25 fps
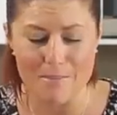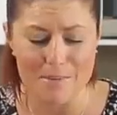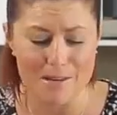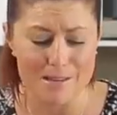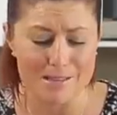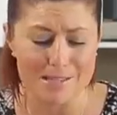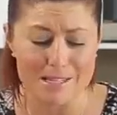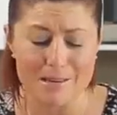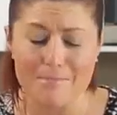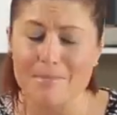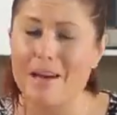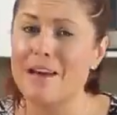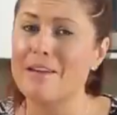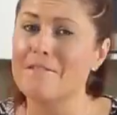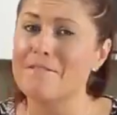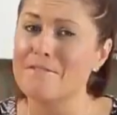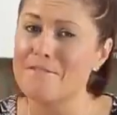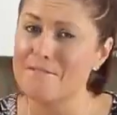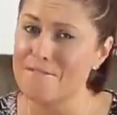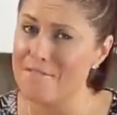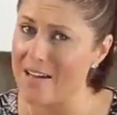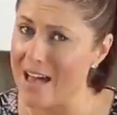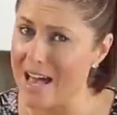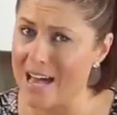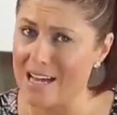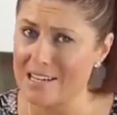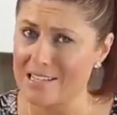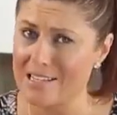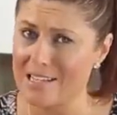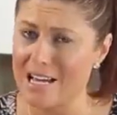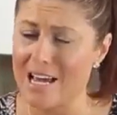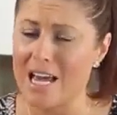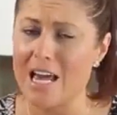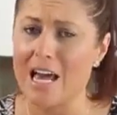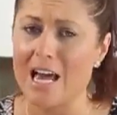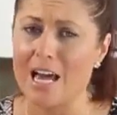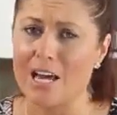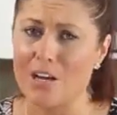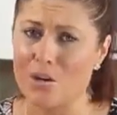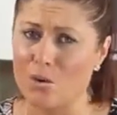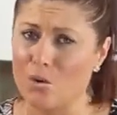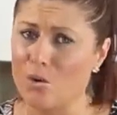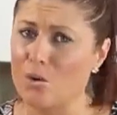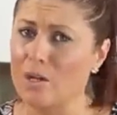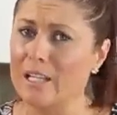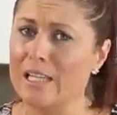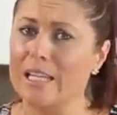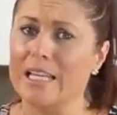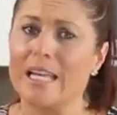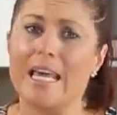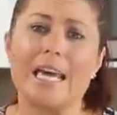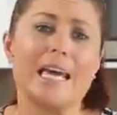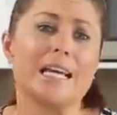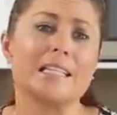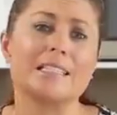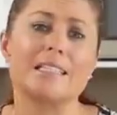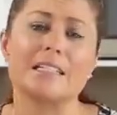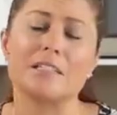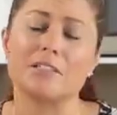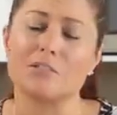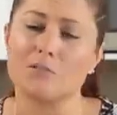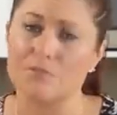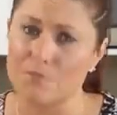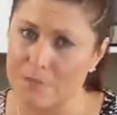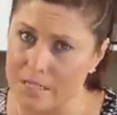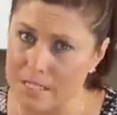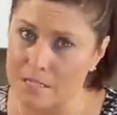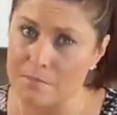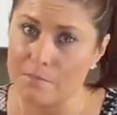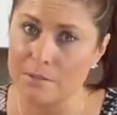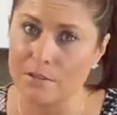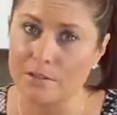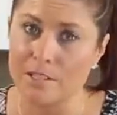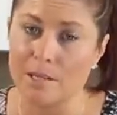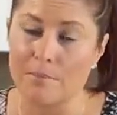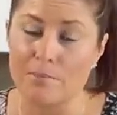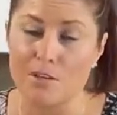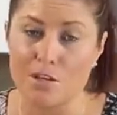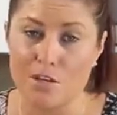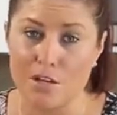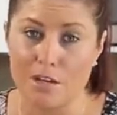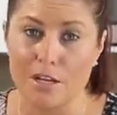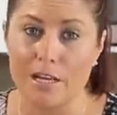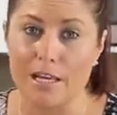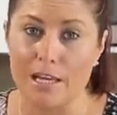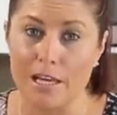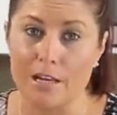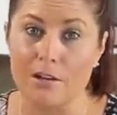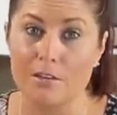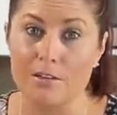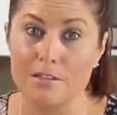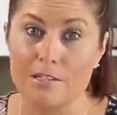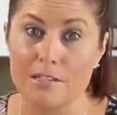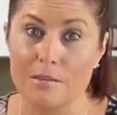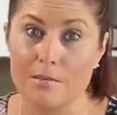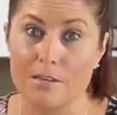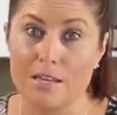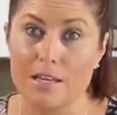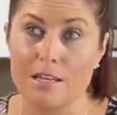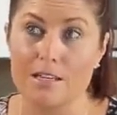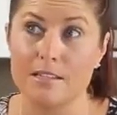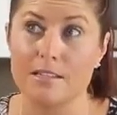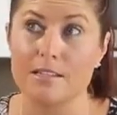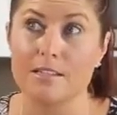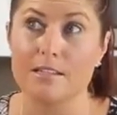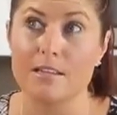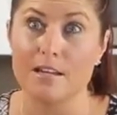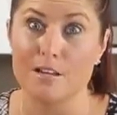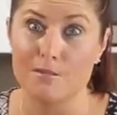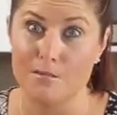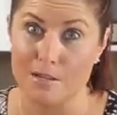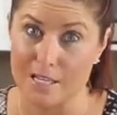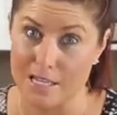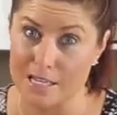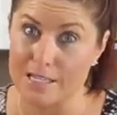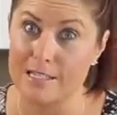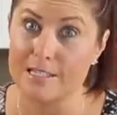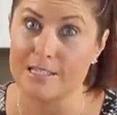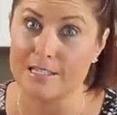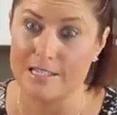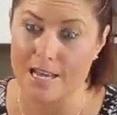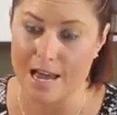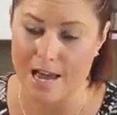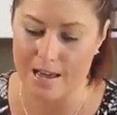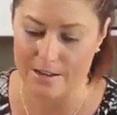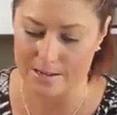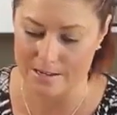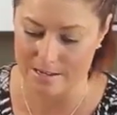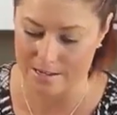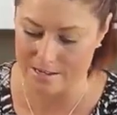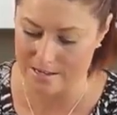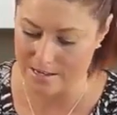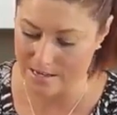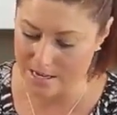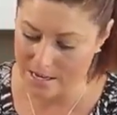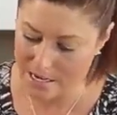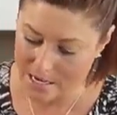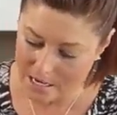because the amount of fat and oil and excess grease buildup that you're going to get on some of these is going to be astounding.